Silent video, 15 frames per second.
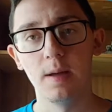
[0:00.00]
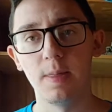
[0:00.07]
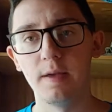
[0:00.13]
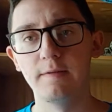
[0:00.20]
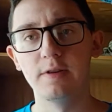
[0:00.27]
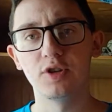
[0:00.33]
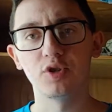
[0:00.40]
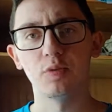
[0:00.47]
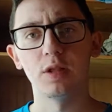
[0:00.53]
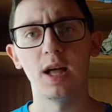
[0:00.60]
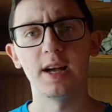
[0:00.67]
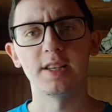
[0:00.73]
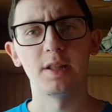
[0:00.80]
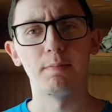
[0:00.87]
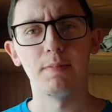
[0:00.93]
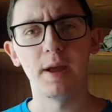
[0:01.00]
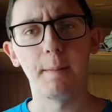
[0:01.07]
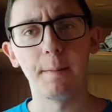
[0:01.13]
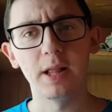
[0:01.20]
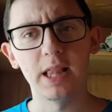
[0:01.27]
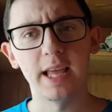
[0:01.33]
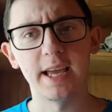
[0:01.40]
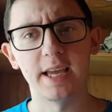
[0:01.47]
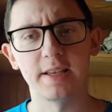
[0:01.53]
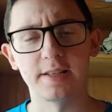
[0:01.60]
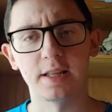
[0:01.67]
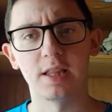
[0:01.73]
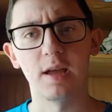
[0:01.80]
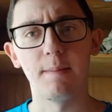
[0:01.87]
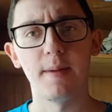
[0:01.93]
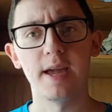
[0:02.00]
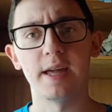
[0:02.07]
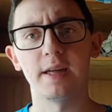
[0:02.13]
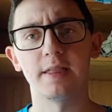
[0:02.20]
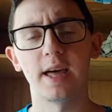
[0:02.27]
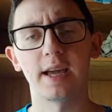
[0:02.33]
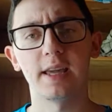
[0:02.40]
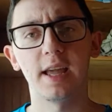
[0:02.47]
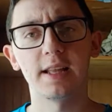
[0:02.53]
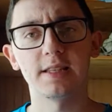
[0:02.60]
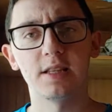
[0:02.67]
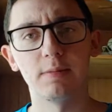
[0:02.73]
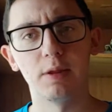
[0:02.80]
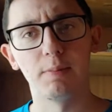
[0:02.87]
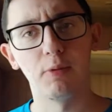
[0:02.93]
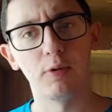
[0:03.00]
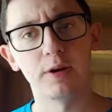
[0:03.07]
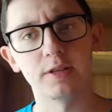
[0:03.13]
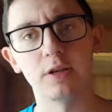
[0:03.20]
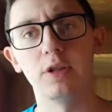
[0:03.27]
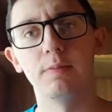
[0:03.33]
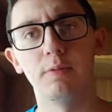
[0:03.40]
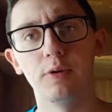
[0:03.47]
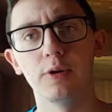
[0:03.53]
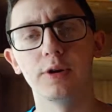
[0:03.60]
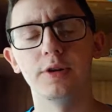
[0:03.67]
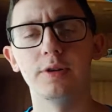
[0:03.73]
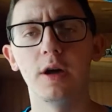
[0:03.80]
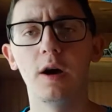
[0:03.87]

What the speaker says: They visualize the big plays that they make that gets them the points on the board.